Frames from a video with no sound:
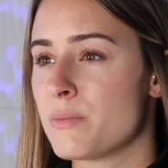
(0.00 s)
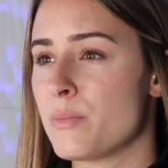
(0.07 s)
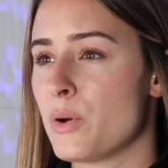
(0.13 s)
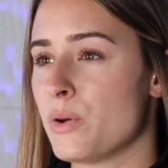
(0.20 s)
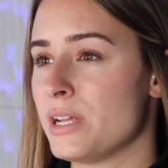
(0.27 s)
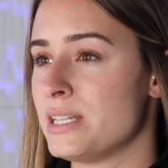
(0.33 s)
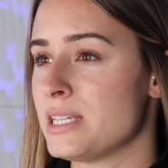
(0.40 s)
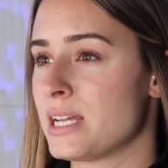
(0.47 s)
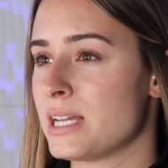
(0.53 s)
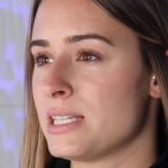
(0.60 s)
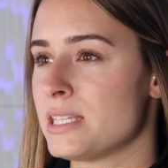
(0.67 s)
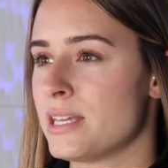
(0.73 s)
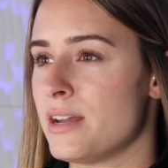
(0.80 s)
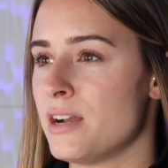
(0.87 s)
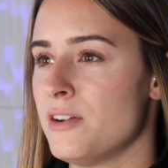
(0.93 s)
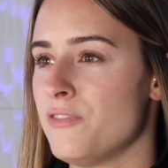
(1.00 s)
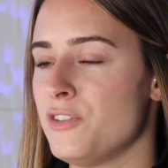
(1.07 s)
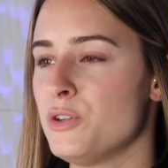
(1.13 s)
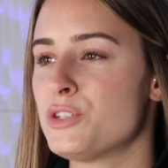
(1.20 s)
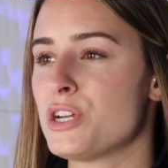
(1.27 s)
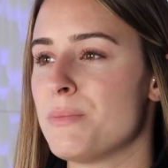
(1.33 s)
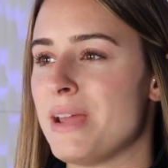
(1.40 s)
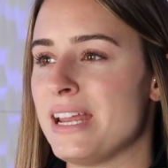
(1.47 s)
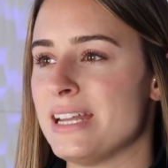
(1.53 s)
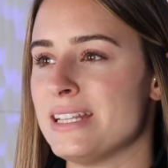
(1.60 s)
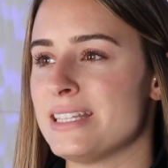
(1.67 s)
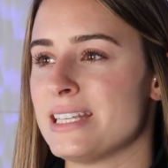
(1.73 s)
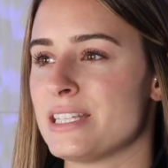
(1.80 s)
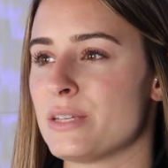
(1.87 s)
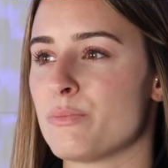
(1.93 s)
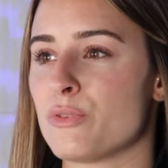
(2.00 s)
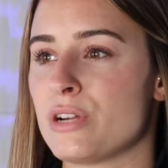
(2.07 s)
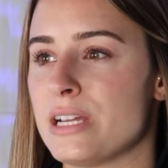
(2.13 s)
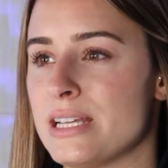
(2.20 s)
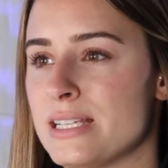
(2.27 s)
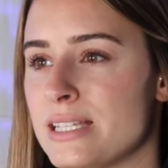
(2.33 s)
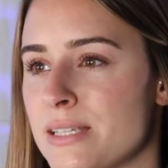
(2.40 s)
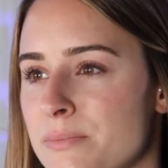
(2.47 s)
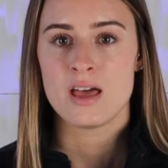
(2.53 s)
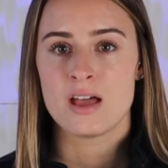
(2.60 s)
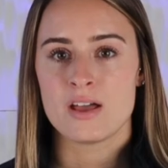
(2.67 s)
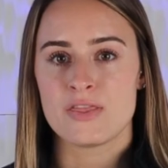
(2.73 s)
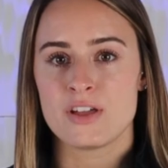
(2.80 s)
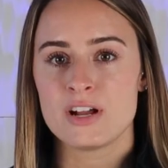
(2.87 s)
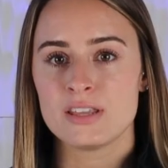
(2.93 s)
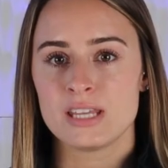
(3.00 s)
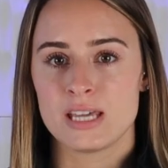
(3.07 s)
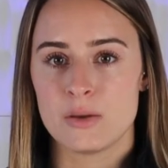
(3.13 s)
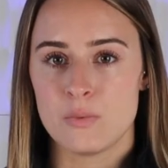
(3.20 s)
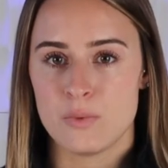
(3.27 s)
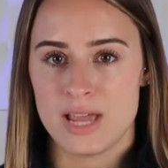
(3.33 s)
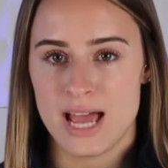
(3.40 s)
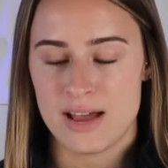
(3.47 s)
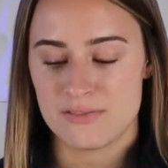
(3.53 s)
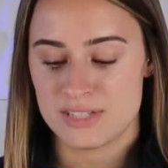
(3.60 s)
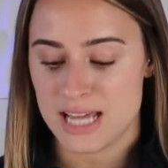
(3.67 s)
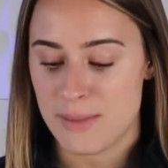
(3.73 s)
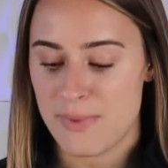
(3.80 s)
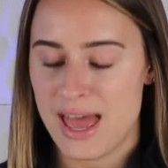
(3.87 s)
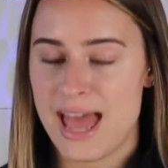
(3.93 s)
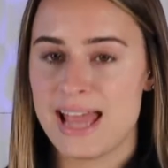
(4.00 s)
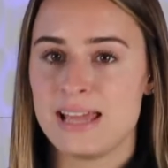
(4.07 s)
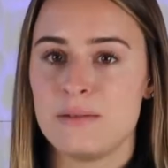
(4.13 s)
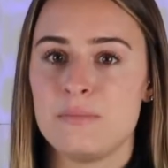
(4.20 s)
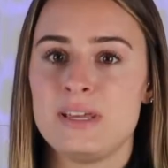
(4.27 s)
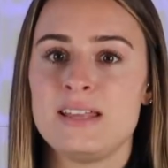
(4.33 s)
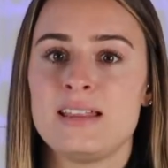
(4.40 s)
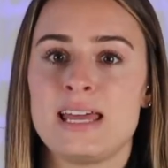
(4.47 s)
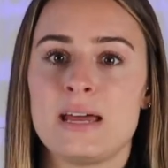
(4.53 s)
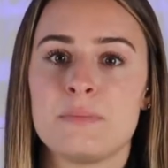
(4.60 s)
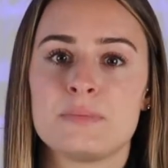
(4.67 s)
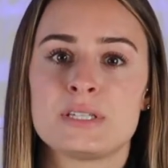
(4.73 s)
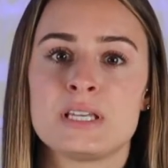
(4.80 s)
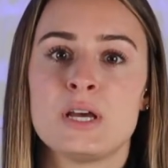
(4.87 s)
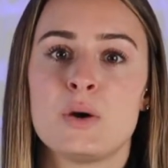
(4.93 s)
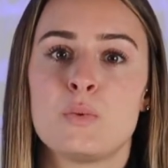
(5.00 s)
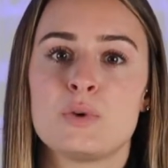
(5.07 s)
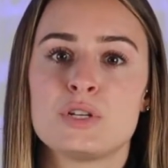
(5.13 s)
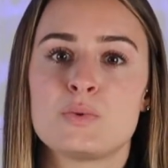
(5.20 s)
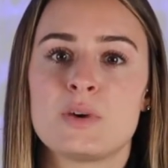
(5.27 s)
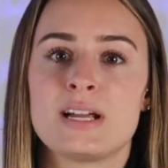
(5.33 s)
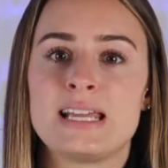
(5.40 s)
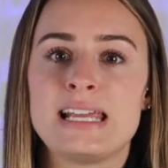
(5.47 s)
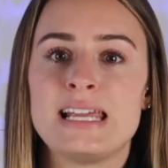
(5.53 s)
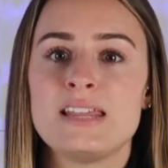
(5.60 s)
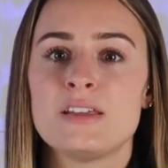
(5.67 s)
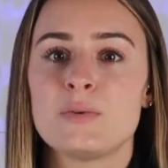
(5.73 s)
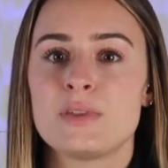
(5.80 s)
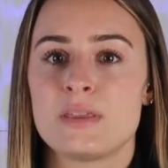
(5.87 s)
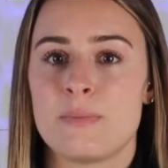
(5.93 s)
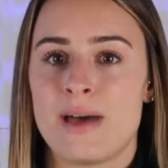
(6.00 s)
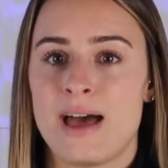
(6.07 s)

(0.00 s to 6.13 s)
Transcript: component to consider, future maintenance is a breeze. Thirdly, we have Type A and B lamps, which work either with a